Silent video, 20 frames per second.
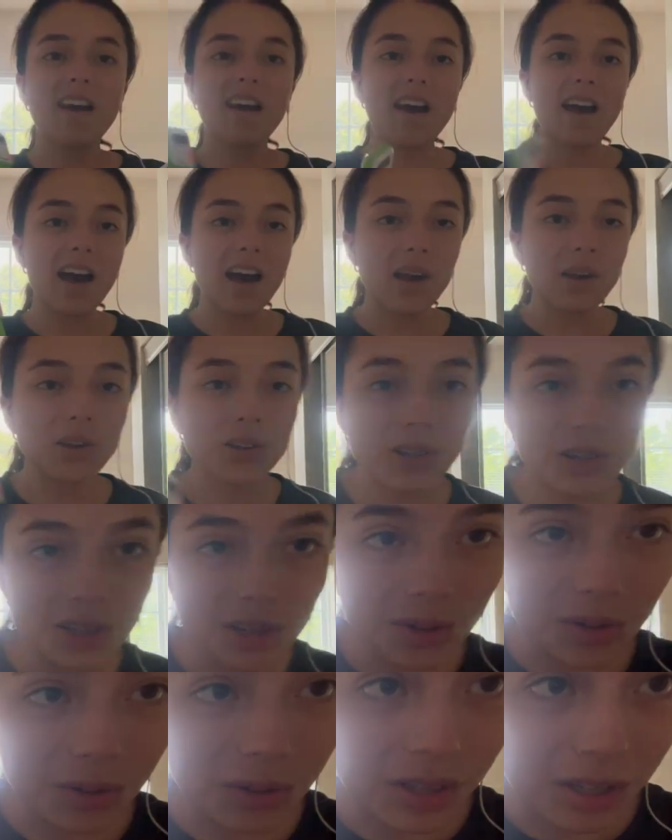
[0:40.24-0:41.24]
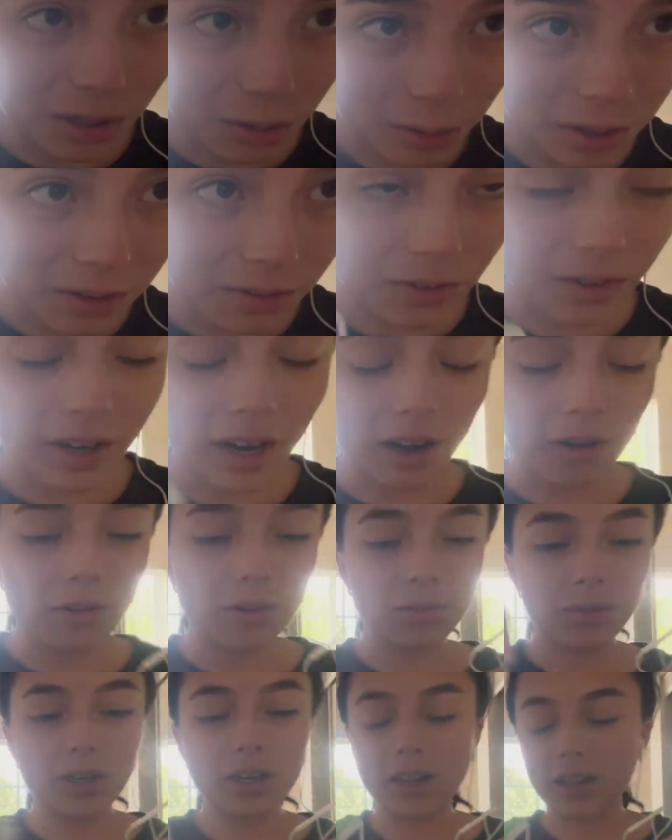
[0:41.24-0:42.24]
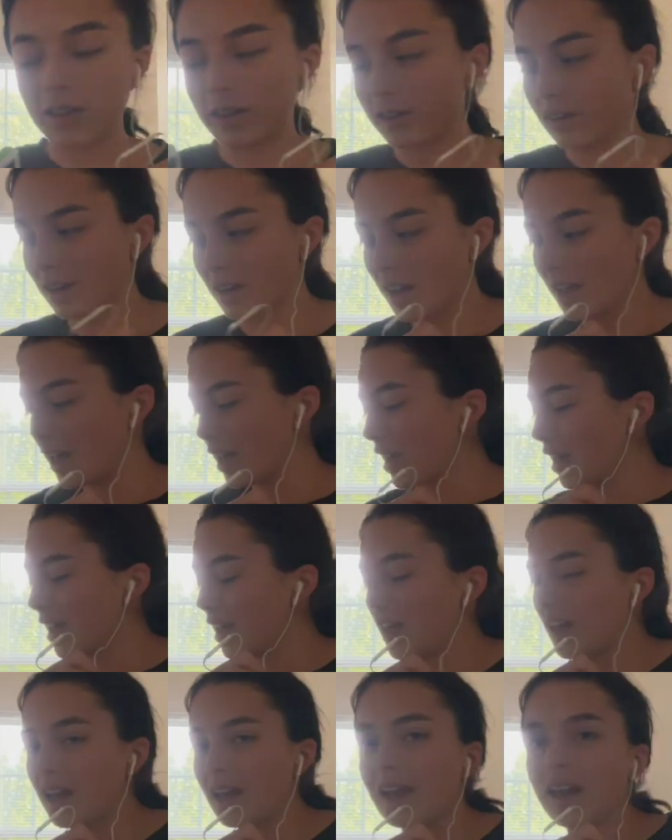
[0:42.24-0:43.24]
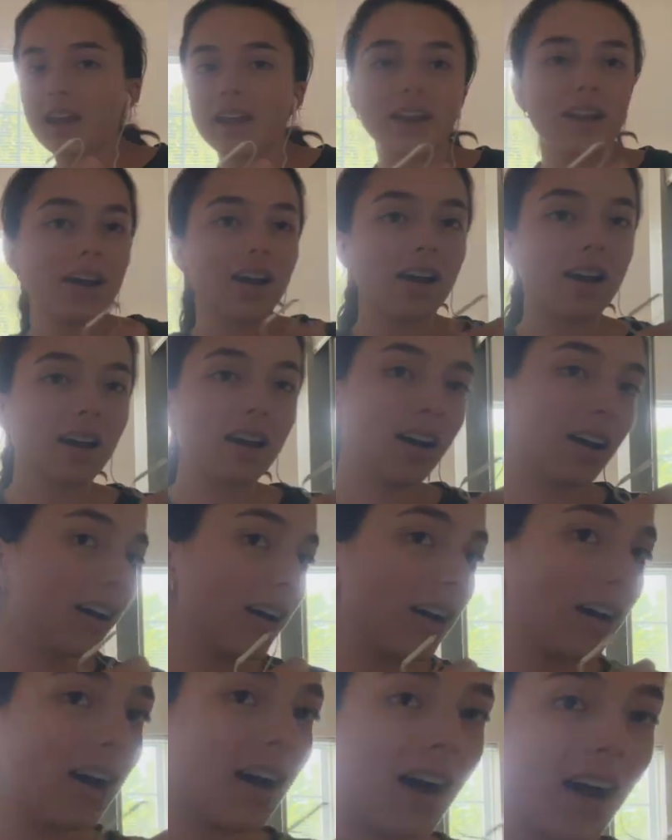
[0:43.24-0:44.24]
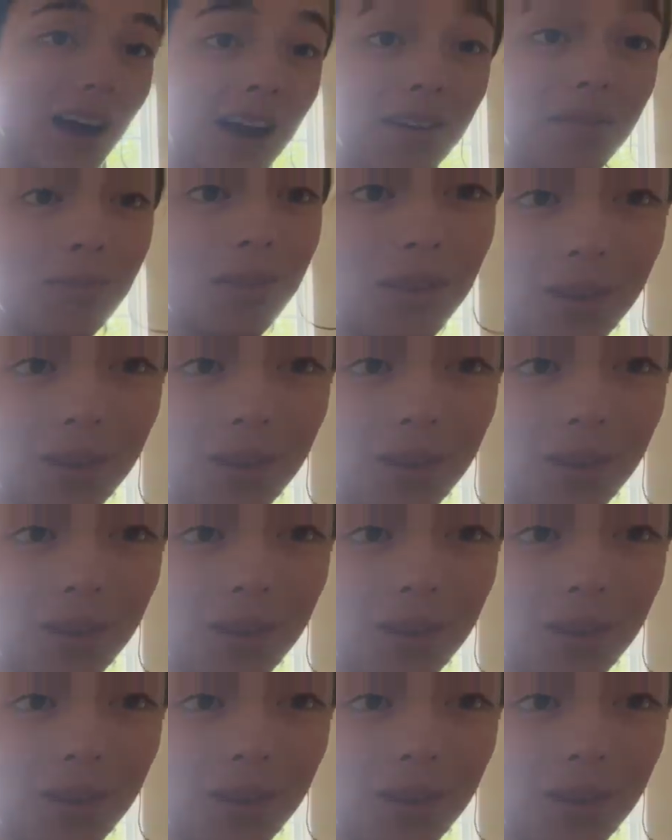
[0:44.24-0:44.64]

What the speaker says: I should do the 24-hour readathon, and I'm so